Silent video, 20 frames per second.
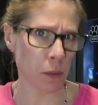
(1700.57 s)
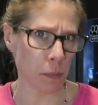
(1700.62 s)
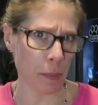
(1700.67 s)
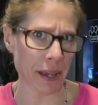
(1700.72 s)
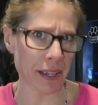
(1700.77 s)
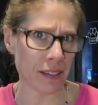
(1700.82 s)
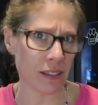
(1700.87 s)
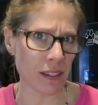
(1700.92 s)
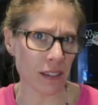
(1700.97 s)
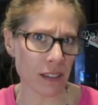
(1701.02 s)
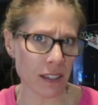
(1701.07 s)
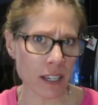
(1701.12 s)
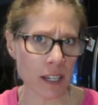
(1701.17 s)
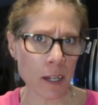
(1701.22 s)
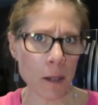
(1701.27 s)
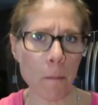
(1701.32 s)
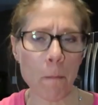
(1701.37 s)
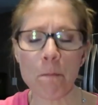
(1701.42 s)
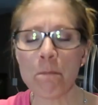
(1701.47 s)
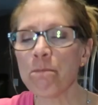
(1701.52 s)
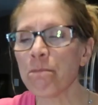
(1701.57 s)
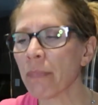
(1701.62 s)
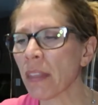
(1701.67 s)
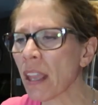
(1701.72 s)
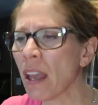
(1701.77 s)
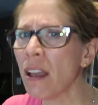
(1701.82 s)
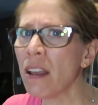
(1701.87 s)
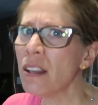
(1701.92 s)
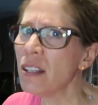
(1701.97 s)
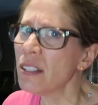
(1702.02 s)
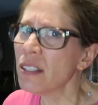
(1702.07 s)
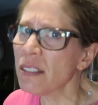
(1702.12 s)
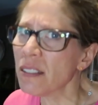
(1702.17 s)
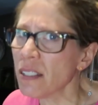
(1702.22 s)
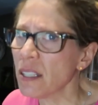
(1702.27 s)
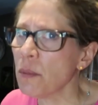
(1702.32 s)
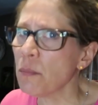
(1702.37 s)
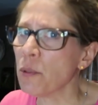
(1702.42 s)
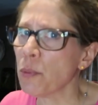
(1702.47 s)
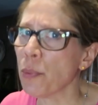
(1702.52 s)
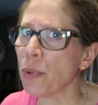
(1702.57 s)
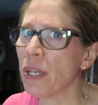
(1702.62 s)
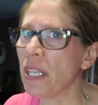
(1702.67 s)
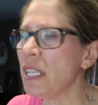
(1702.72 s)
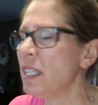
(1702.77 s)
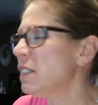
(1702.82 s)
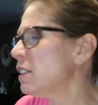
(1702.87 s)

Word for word: spices in it. Seems pretty